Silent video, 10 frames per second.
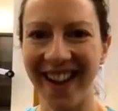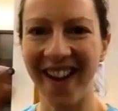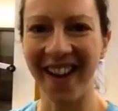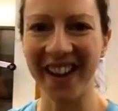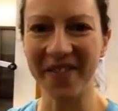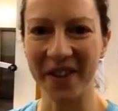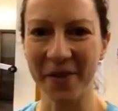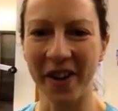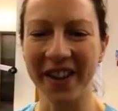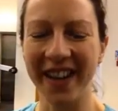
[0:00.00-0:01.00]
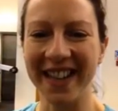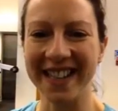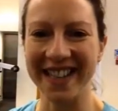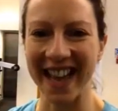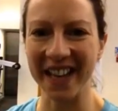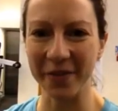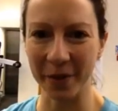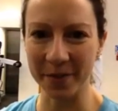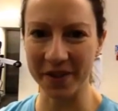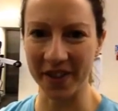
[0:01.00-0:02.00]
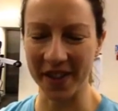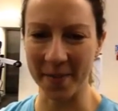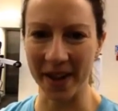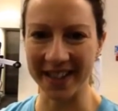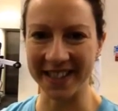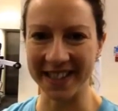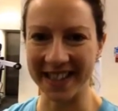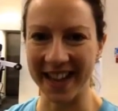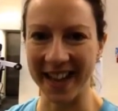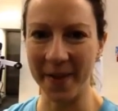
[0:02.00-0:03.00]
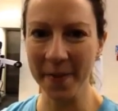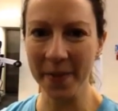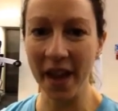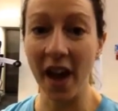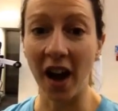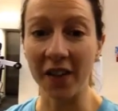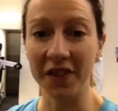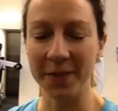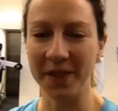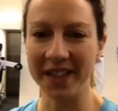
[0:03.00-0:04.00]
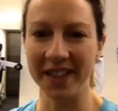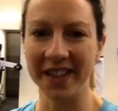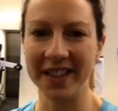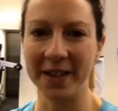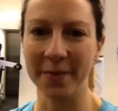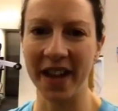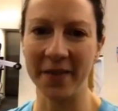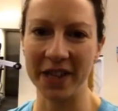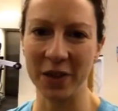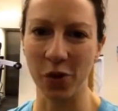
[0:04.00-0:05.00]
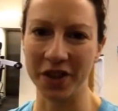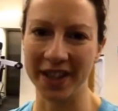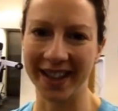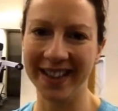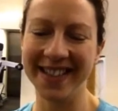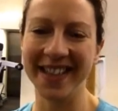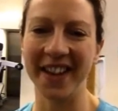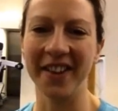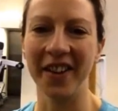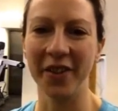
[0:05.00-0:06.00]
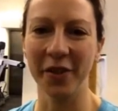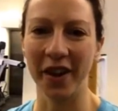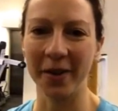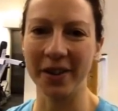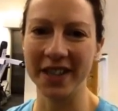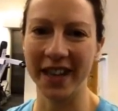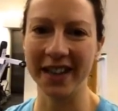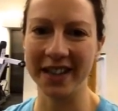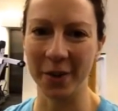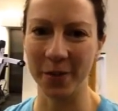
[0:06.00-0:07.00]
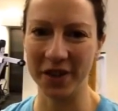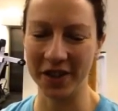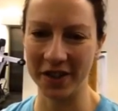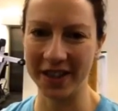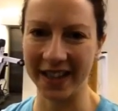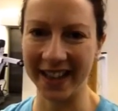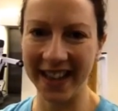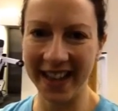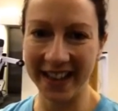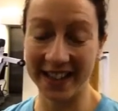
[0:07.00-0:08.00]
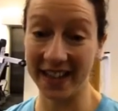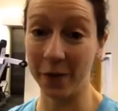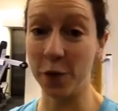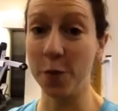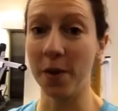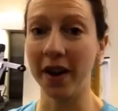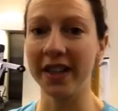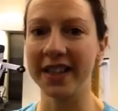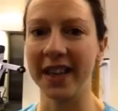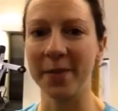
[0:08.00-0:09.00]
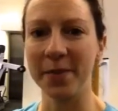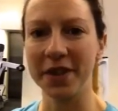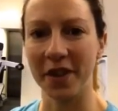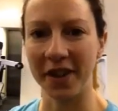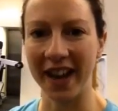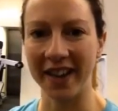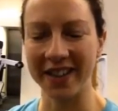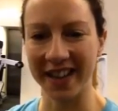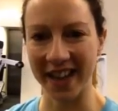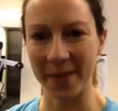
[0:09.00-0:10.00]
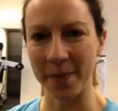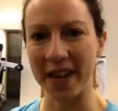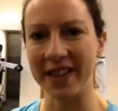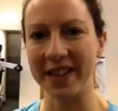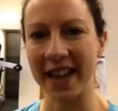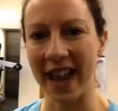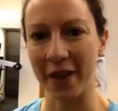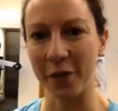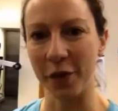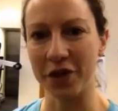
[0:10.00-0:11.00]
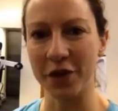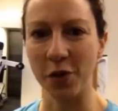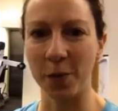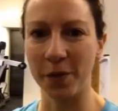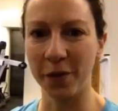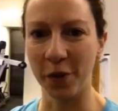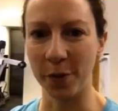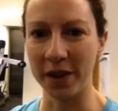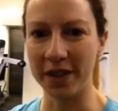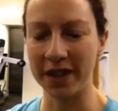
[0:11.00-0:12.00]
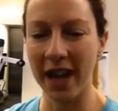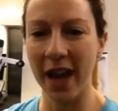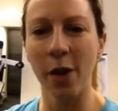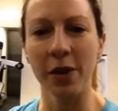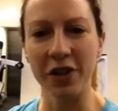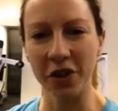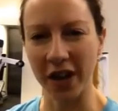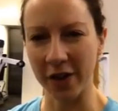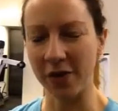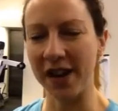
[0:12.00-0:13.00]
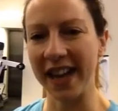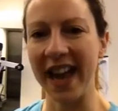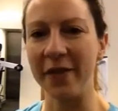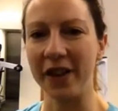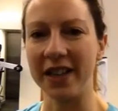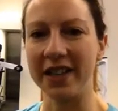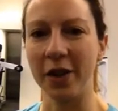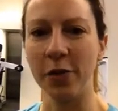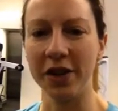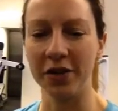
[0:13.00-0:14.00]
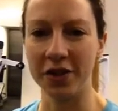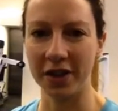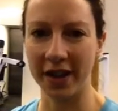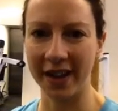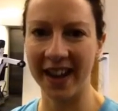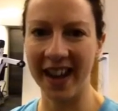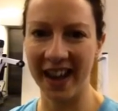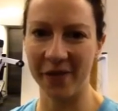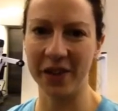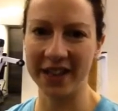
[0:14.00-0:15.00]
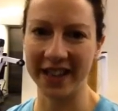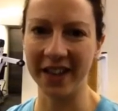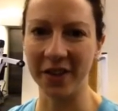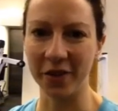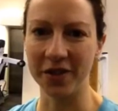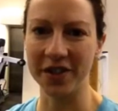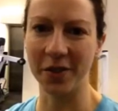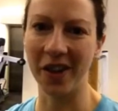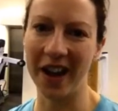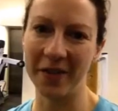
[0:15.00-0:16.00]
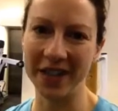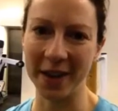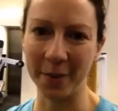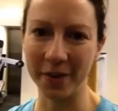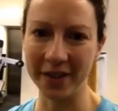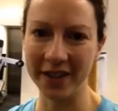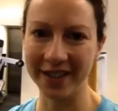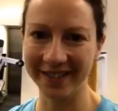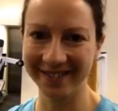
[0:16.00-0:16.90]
Hi everyone, it's Sally from Strength Ambassadors here. I've just been doing some heavy squatting, so I thought I would take this opportunity to give you my tips on how to get the best out of your squat performance when you're going really heavy, so when you're doing heavy singles or heavy doubles.